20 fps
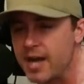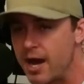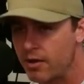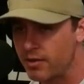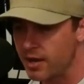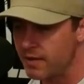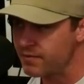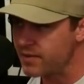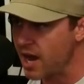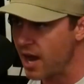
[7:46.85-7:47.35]
now
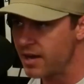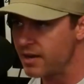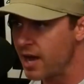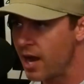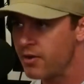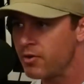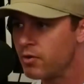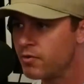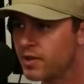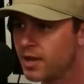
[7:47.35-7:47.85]
that I've kind of
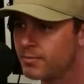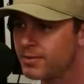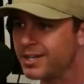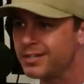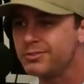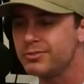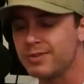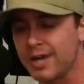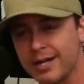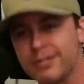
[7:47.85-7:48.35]
gotten over that, I'm
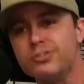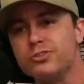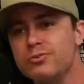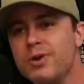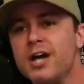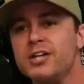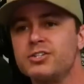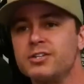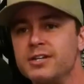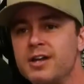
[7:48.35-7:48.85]
like, dude, I
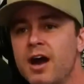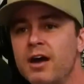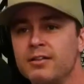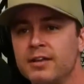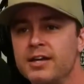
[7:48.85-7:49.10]
do actually not